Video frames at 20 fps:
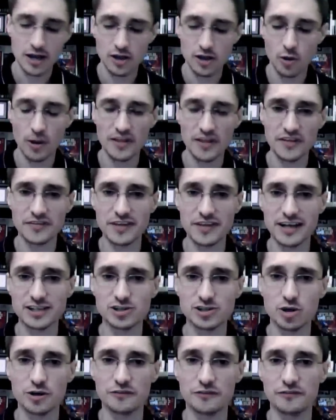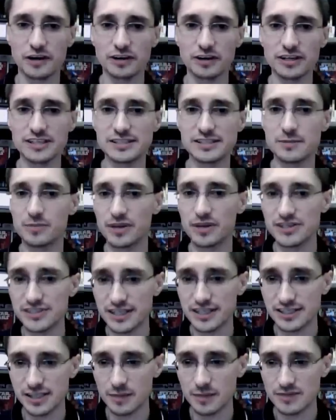the way that things look fairly
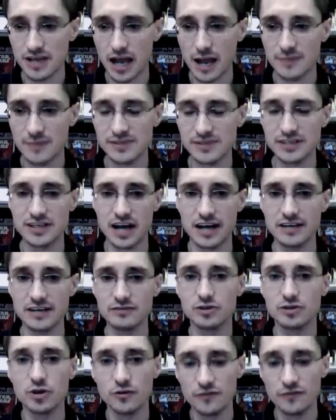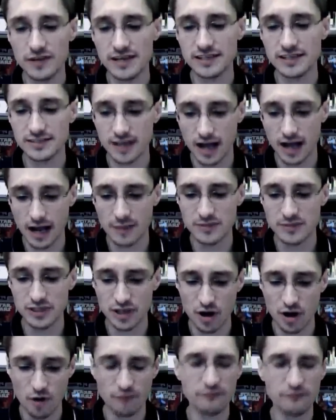simplistic sometimes and kind of goofy at times, you
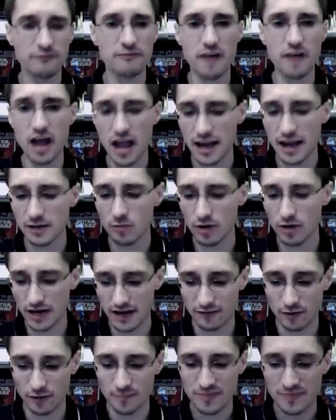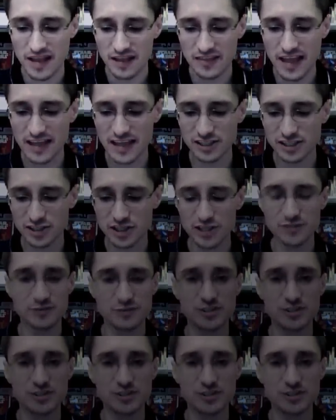know, fine, whatever. That's just